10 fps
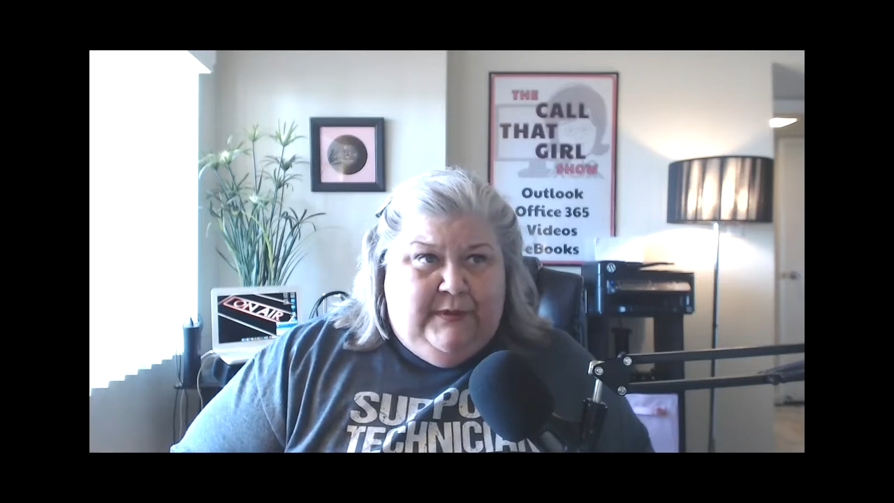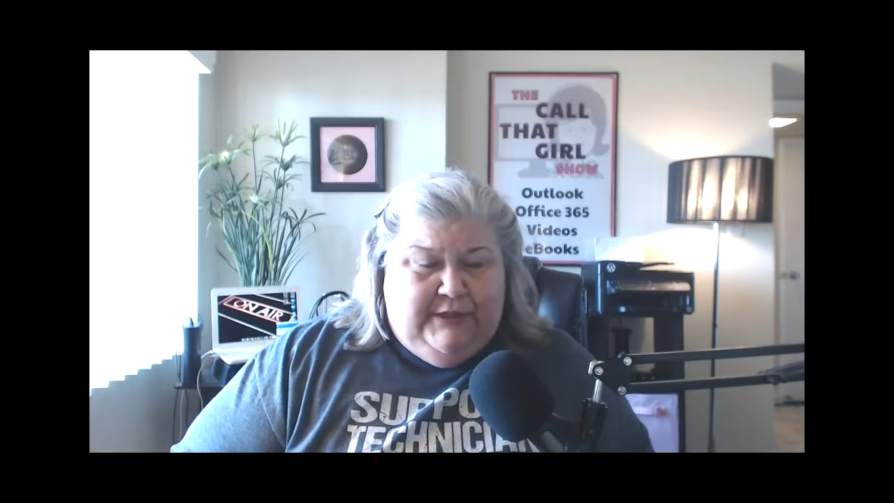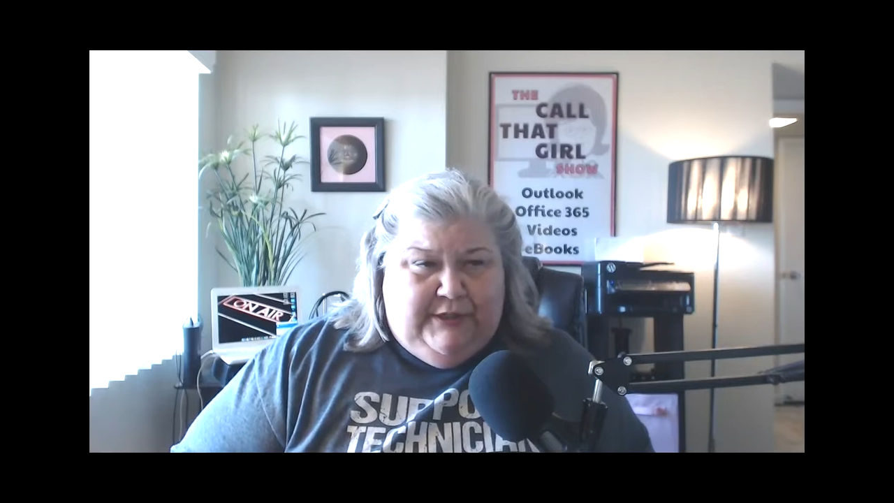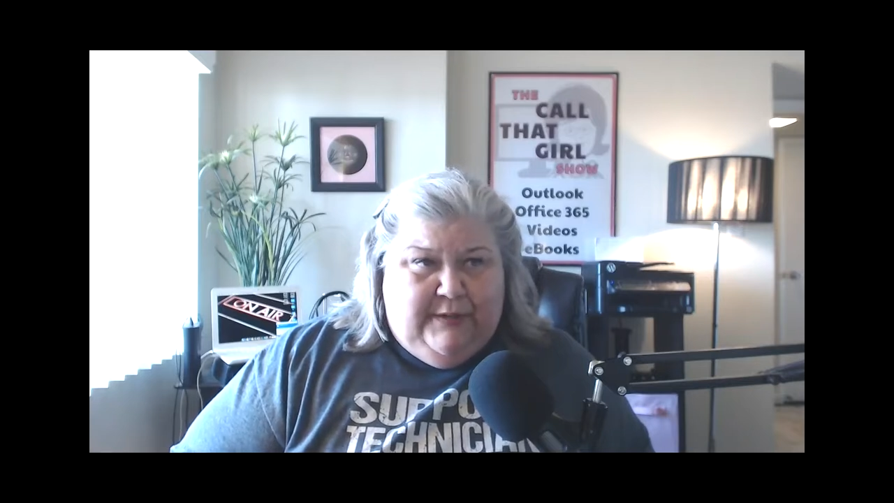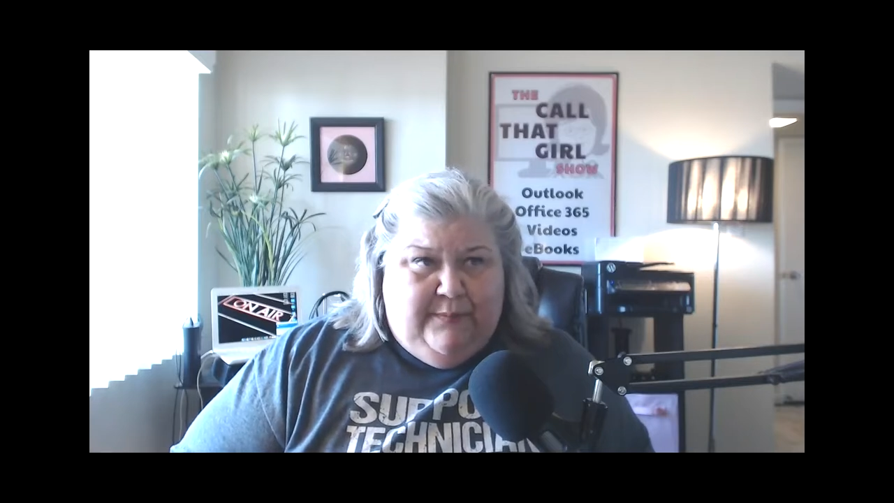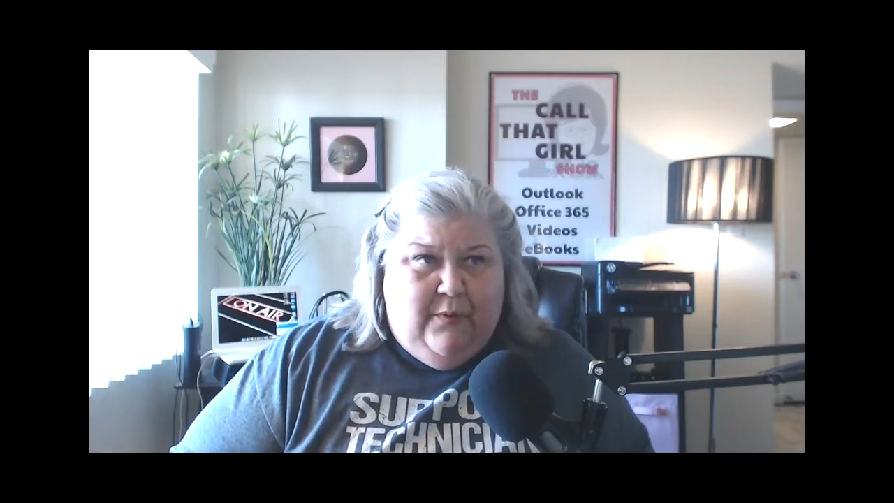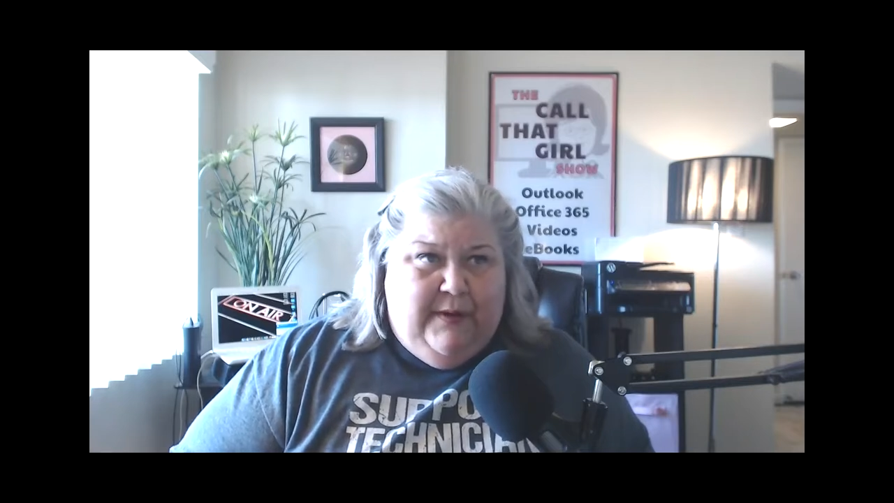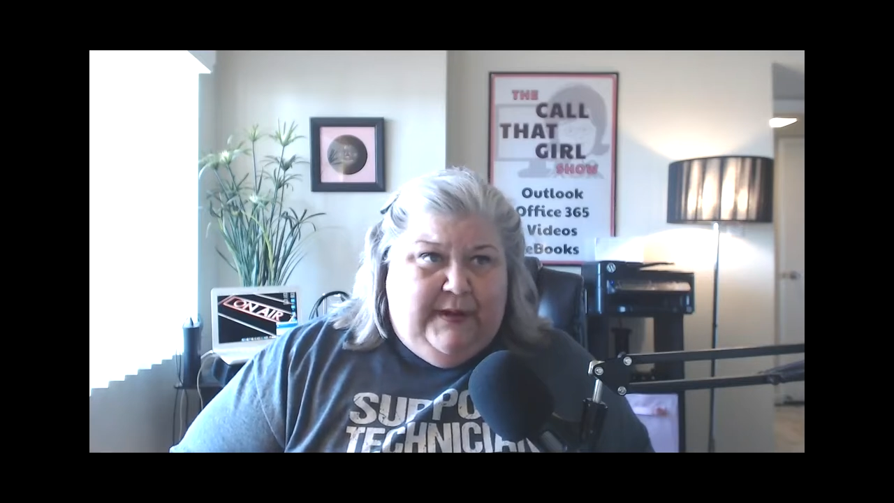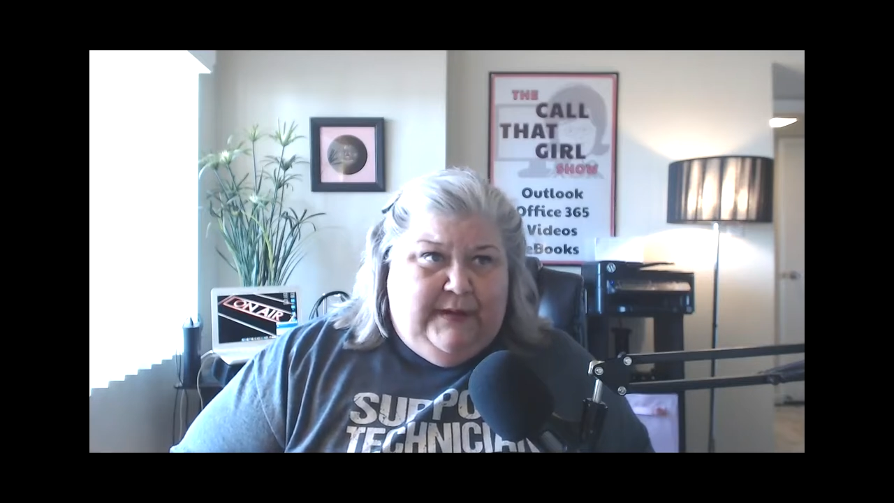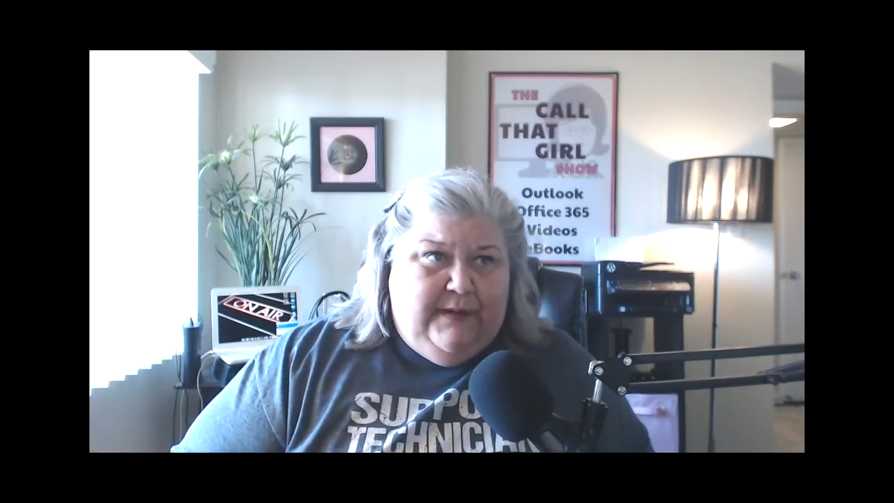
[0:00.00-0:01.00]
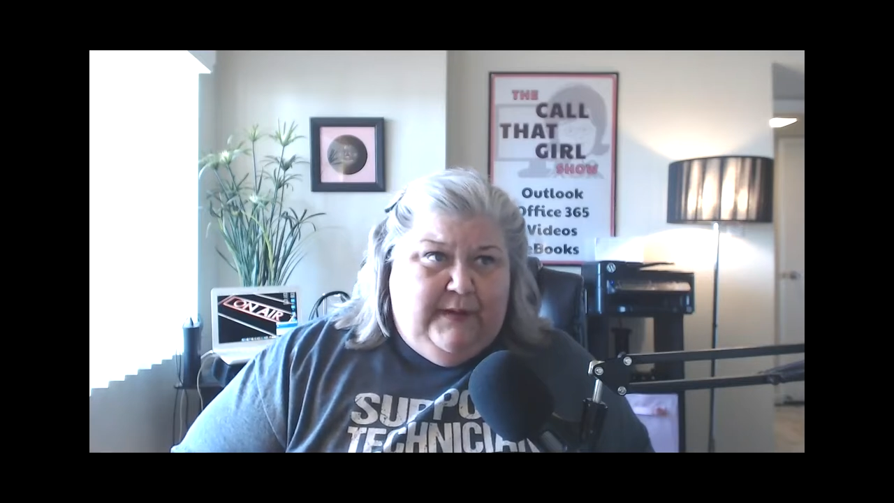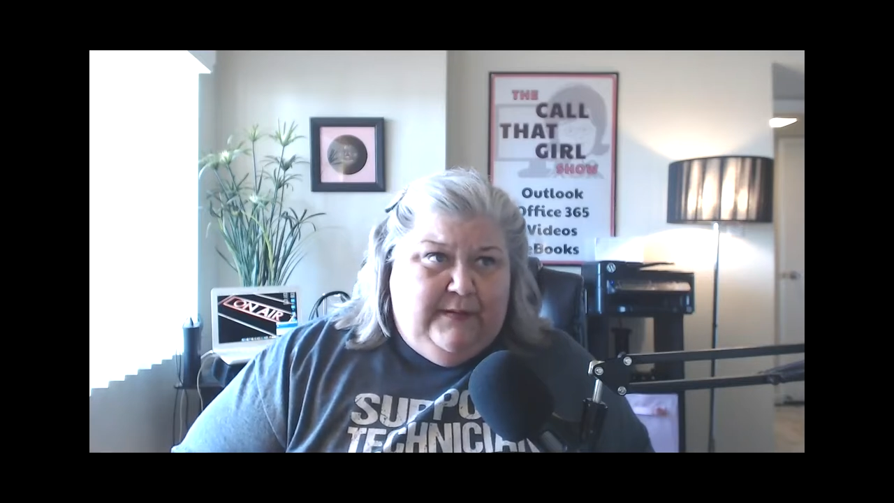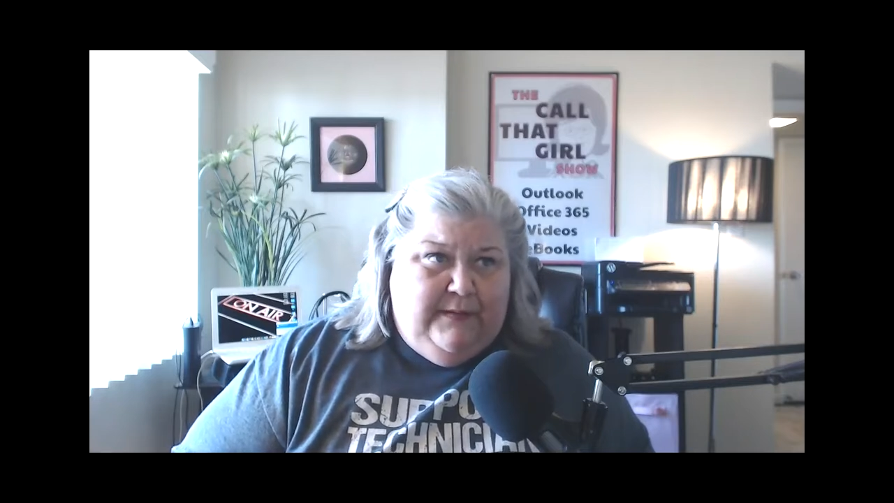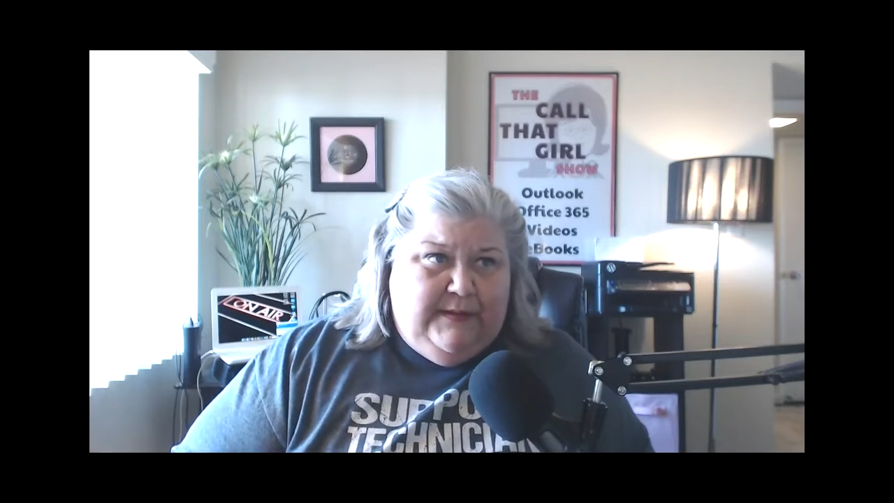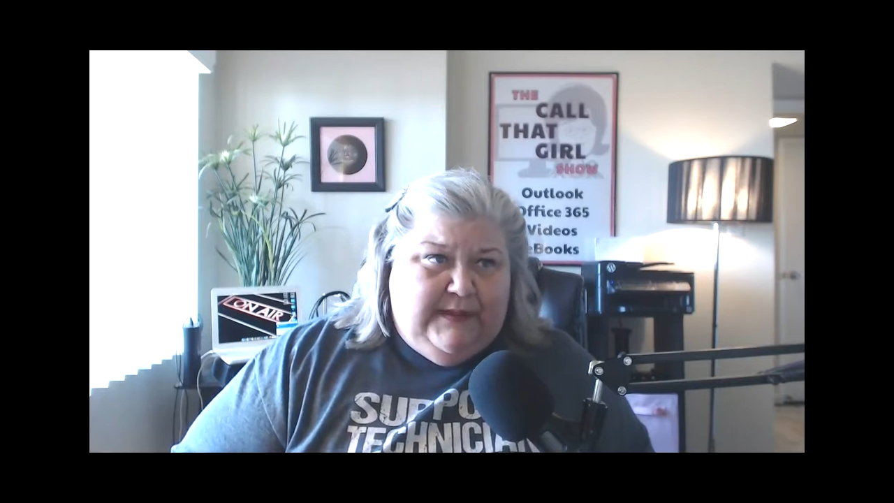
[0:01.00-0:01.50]
the SharePoint
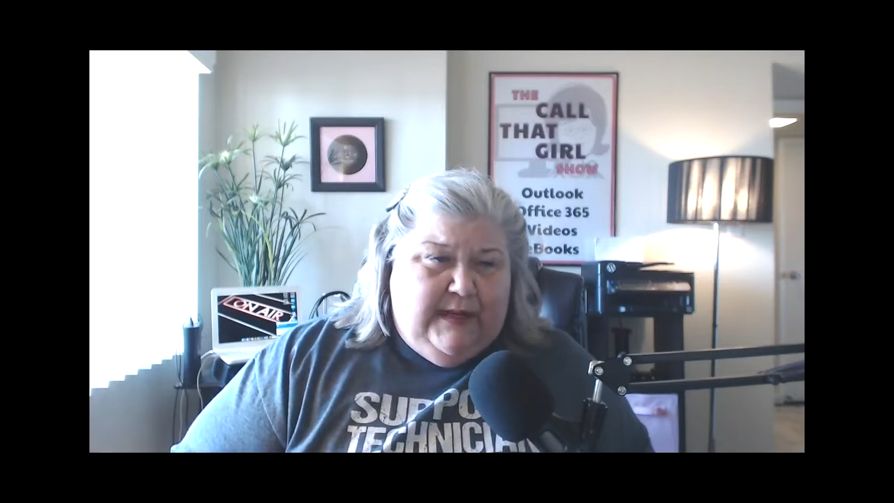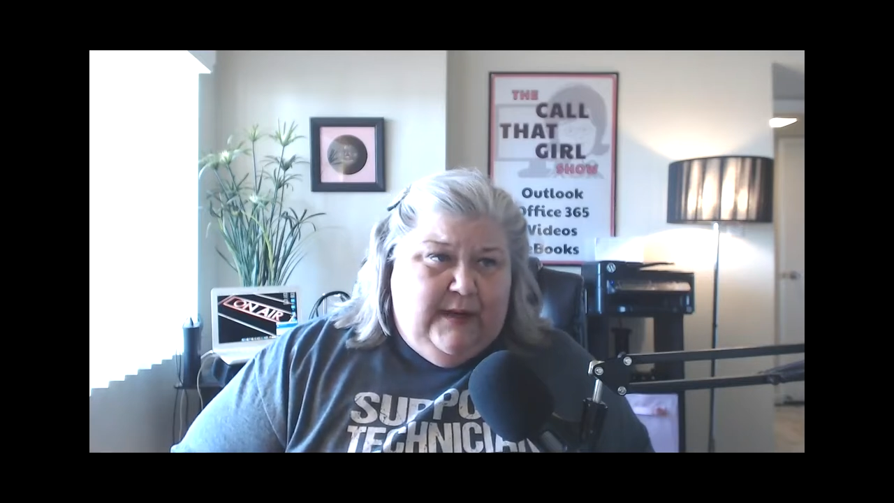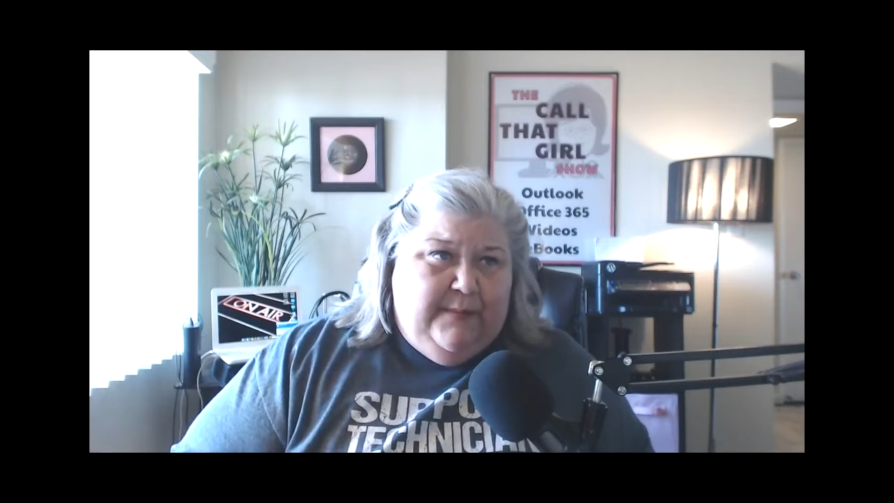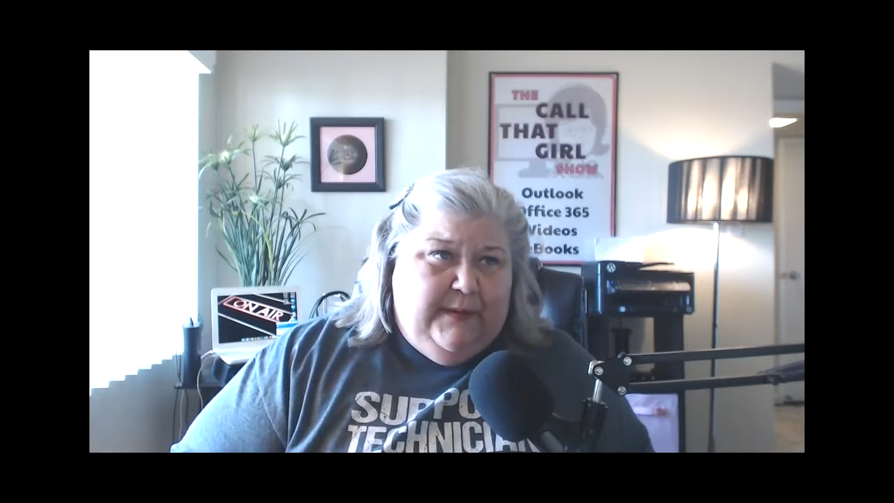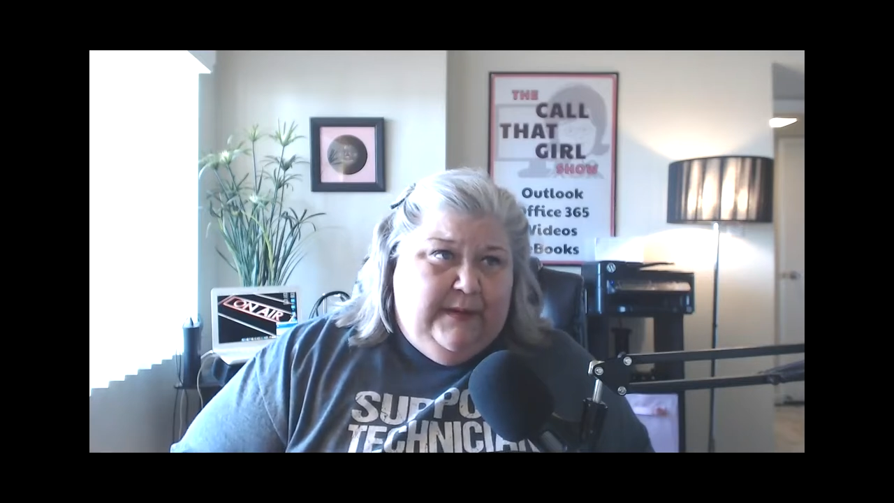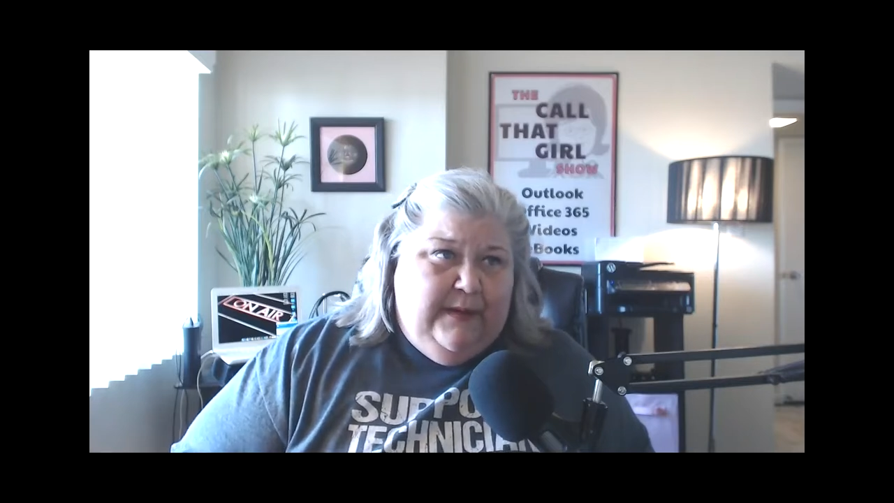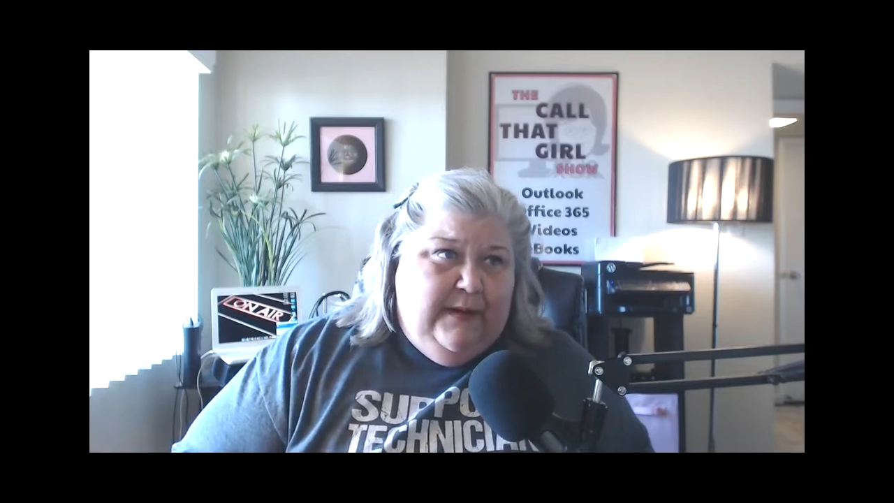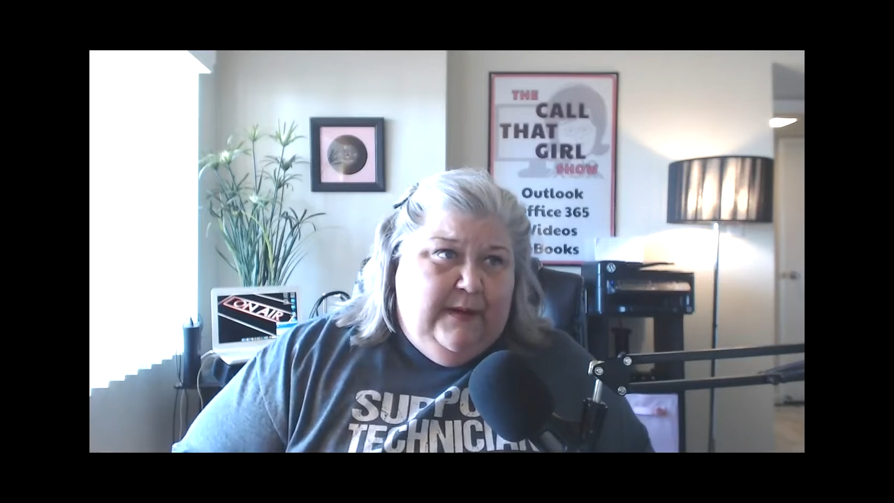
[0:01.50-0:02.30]
setup and